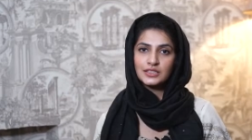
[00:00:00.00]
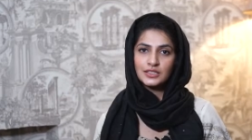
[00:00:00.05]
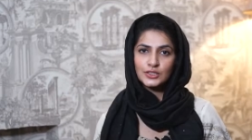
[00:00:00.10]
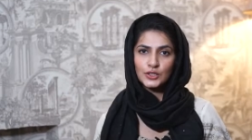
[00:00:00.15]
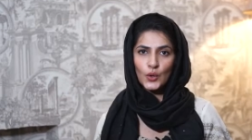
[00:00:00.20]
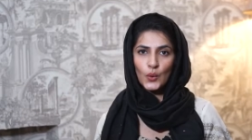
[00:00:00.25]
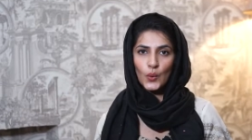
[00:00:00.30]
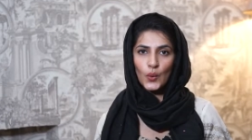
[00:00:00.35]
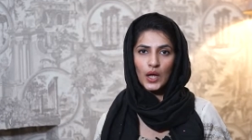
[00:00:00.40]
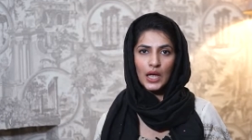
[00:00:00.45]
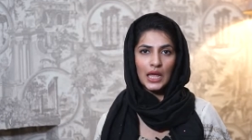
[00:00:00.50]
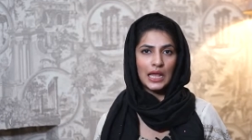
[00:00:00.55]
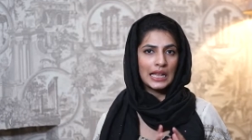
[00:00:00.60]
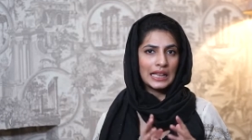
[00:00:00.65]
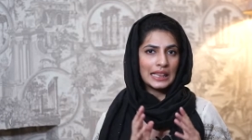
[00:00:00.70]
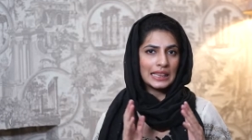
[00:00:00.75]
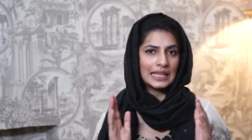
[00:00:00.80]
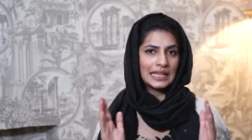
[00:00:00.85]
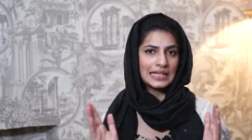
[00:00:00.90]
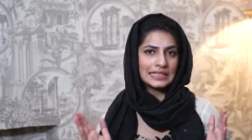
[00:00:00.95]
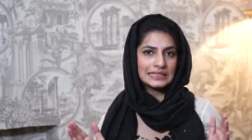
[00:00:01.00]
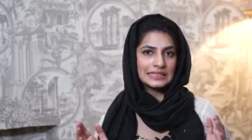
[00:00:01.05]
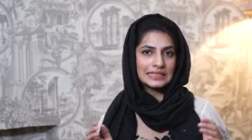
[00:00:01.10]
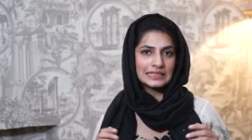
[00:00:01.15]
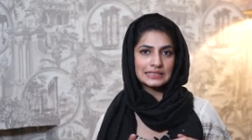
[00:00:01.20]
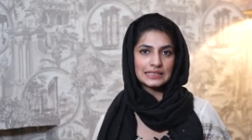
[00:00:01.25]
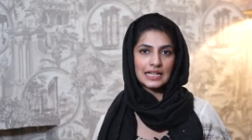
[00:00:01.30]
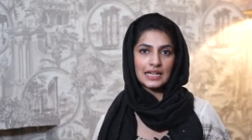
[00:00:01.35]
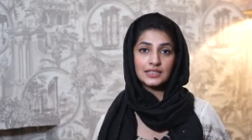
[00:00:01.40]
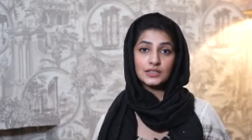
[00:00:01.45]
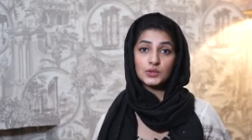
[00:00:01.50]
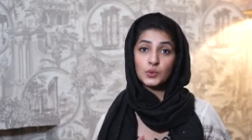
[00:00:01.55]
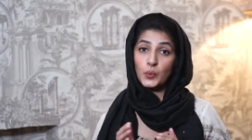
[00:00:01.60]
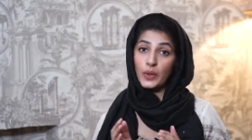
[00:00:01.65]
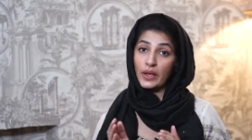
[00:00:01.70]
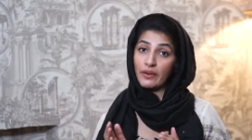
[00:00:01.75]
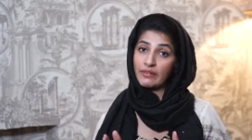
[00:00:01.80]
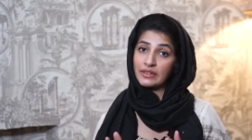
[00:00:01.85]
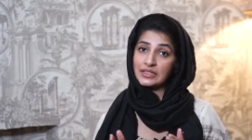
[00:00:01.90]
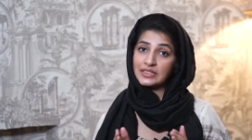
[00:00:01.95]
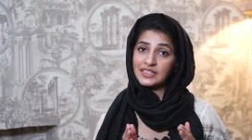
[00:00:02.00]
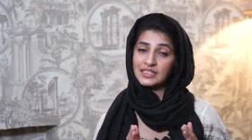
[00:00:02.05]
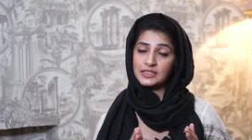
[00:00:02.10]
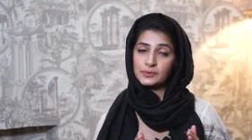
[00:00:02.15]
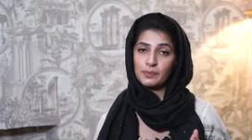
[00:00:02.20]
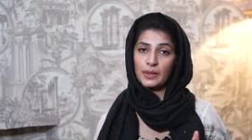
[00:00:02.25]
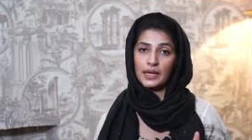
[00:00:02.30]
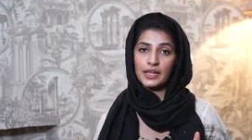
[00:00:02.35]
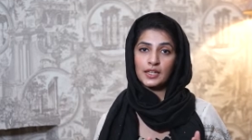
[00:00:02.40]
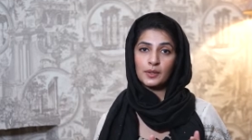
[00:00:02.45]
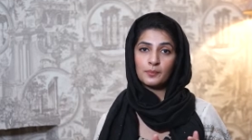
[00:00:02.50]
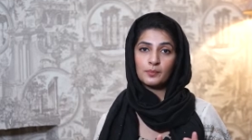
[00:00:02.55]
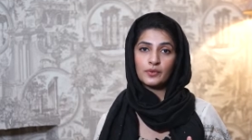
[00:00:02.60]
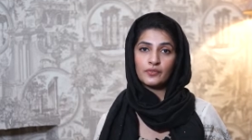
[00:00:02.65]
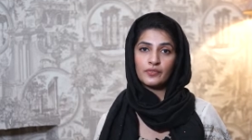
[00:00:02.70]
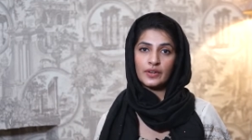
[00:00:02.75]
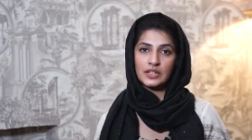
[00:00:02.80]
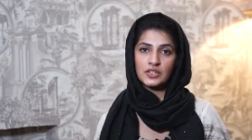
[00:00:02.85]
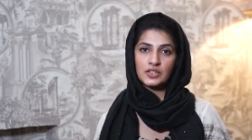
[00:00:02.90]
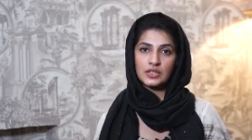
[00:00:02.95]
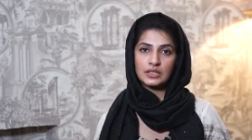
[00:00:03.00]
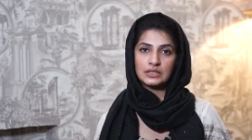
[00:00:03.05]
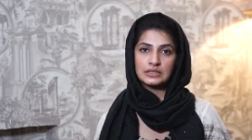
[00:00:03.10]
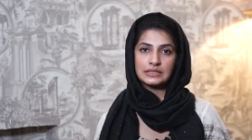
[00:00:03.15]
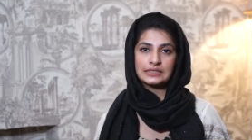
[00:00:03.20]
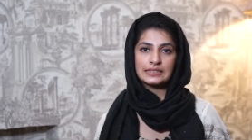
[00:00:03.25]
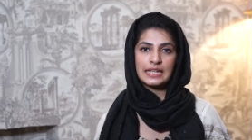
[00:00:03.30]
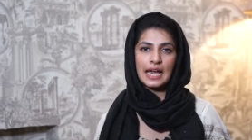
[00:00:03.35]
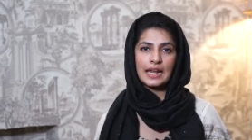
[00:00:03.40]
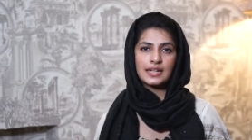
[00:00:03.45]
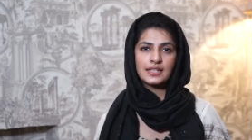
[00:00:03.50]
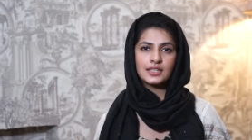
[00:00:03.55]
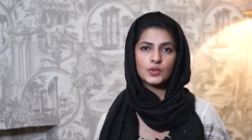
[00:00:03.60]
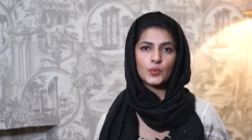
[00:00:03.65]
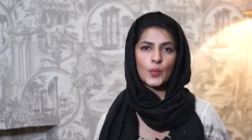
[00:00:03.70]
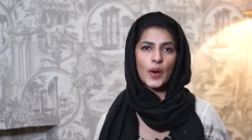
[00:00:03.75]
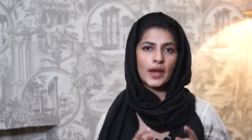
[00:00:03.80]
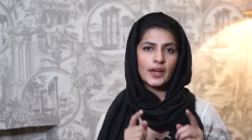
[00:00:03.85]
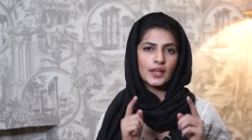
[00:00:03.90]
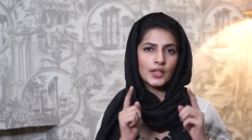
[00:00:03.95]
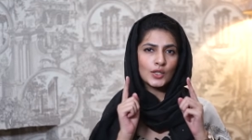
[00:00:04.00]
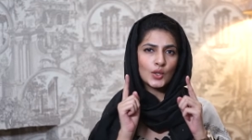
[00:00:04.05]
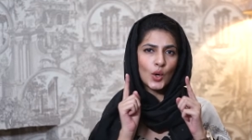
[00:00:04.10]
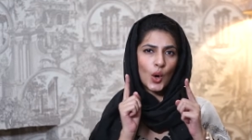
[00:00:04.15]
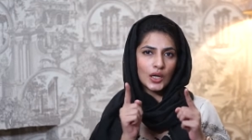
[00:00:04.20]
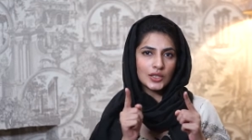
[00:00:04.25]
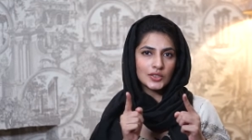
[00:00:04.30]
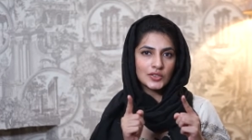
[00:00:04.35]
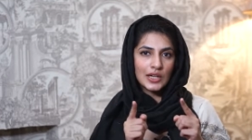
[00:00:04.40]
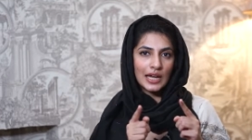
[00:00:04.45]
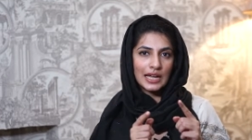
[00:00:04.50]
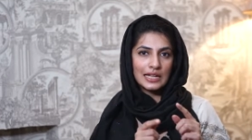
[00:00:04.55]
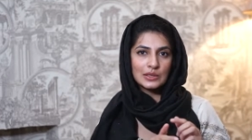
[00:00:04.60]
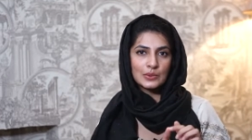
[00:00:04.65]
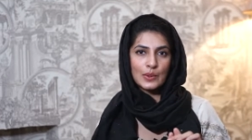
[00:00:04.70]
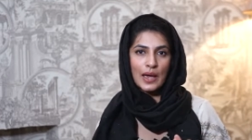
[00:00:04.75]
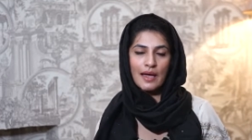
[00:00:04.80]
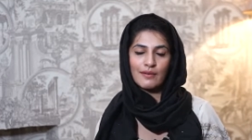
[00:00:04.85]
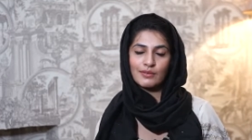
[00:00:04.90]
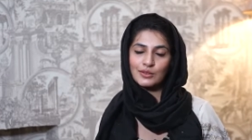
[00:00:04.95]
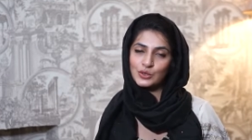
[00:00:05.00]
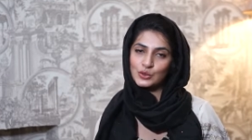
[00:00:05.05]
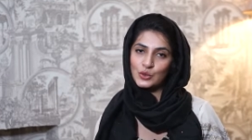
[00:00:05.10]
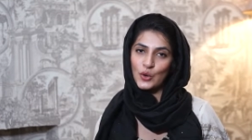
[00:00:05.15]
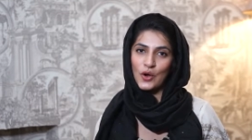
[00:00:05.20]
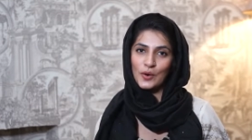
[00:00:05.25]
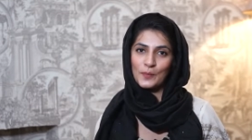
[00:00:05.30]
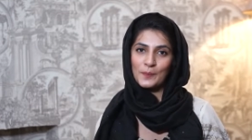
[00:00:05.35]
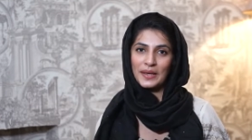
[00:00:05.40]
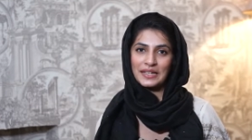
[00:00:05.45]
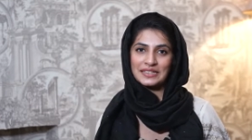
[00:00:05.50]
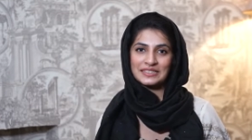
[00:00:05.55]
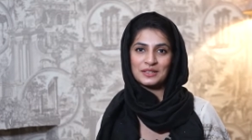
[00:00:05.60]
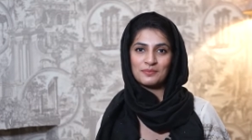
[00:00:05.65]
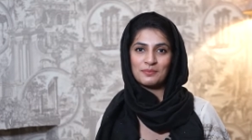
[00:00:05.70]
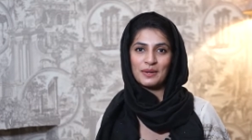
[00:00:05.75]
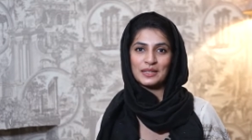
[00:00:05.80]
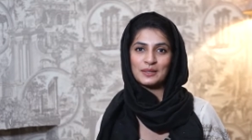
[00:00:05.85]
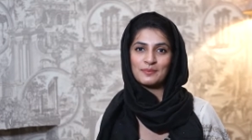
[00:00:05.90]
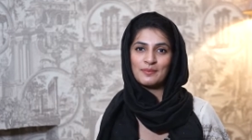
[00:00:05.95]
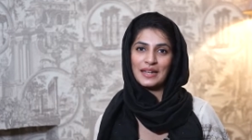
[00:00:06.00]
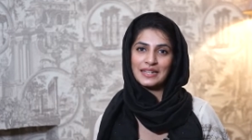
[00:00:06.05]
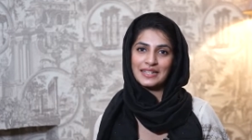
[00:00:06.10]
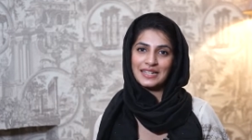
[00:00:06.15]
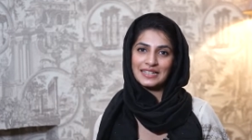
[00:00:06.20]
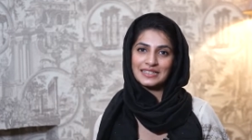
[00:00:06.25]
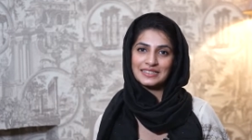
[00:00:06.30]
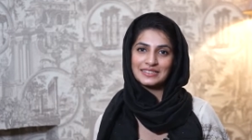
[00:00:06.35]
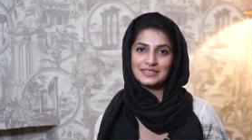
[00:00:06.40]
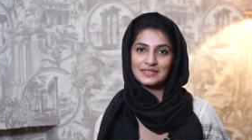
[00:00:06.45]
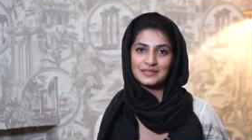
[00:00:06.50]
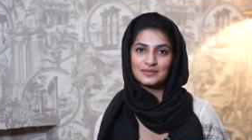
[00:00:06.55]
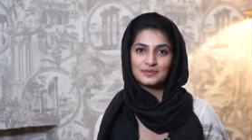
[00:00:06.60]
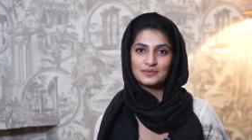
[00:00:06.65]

So, let's discuss various respected professions that require your child to have a strong base in mathematics.